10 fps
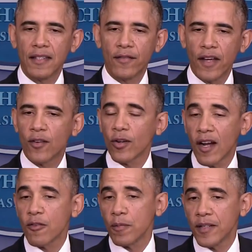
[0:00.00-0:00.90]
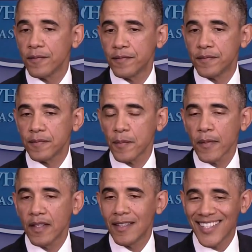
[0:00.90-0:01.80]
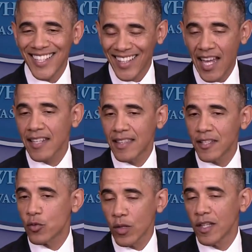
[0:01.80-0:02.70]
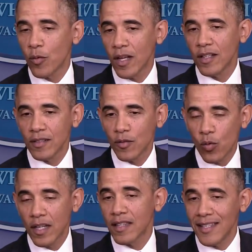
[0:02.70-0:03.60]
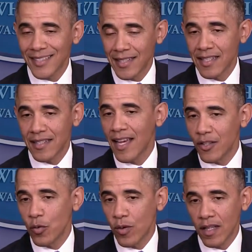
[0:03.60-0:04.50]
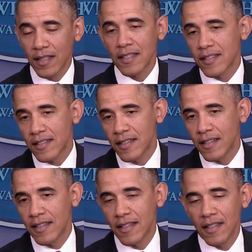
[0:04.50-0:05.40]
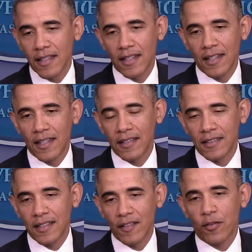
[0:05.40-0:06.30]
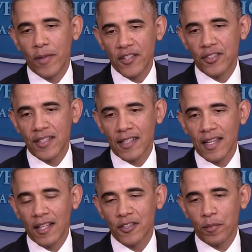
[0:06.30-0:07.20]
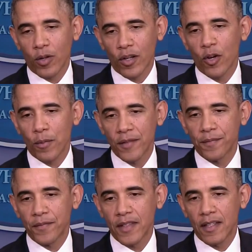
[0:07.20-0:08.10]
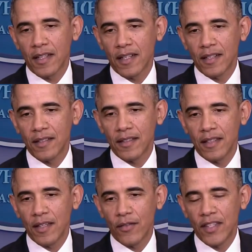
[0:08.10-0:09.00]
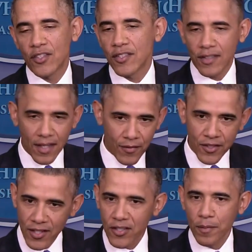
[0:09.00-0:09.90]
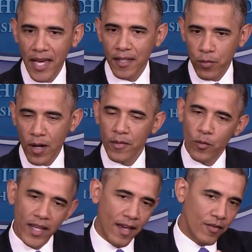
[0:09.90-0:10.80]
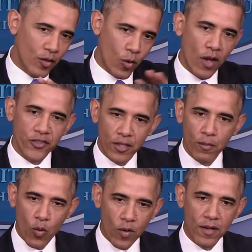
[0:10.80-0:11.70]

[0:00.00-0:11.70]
The federal government does a lot of things really well. One of the things it does not do well is information technology procurement. This is kind of a systematic problem that we have across the board.